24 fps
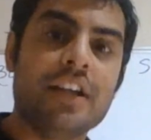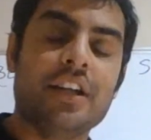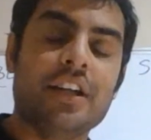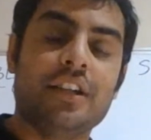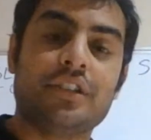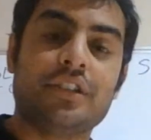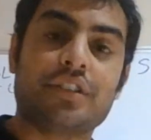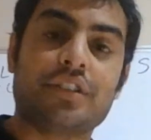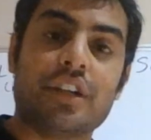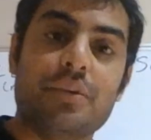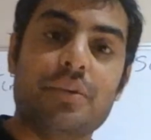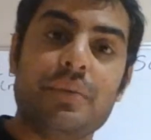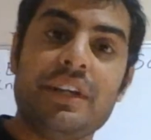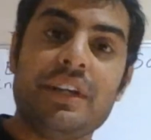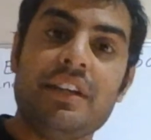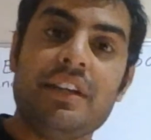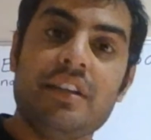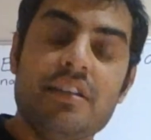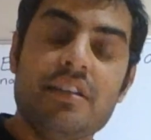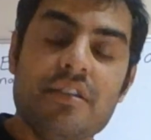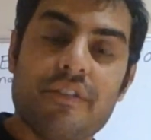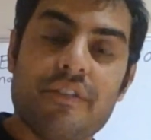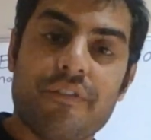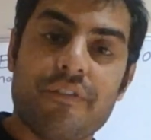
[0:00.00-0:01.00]
So we
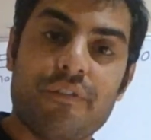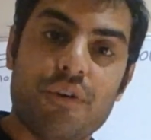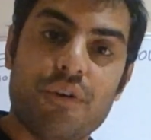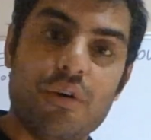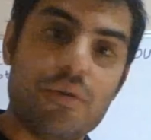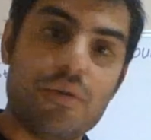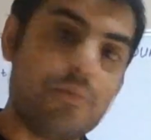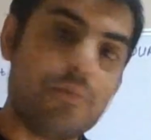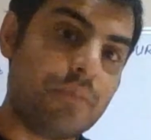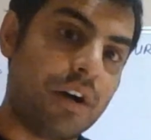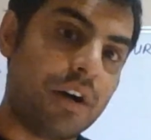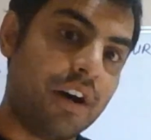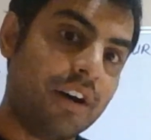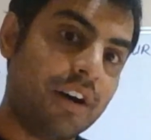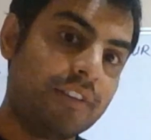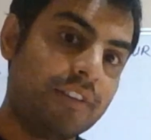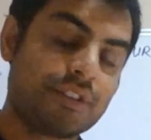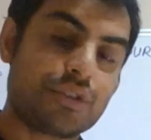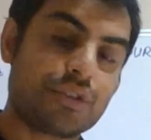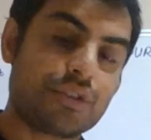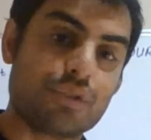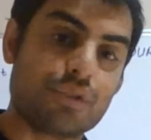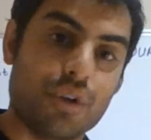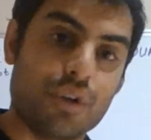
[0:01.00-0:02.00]
need a form of
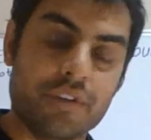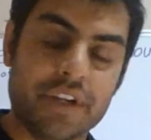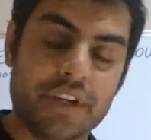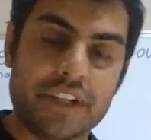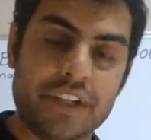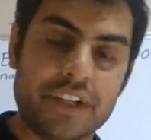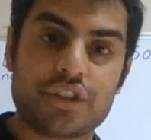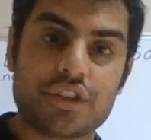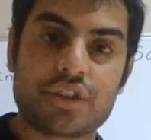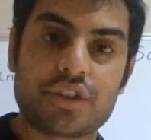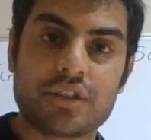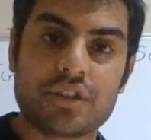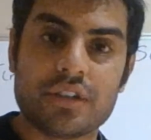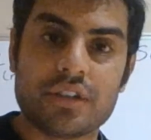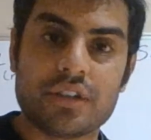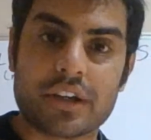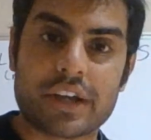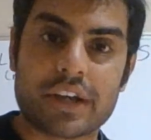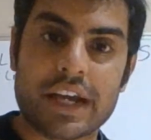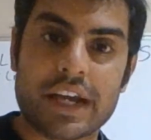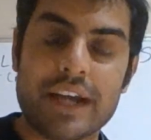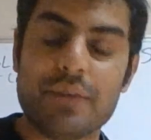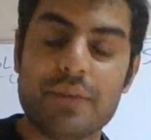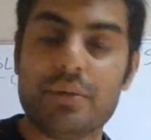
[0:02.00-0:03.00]
storage,
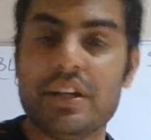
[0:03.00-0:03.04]
okay?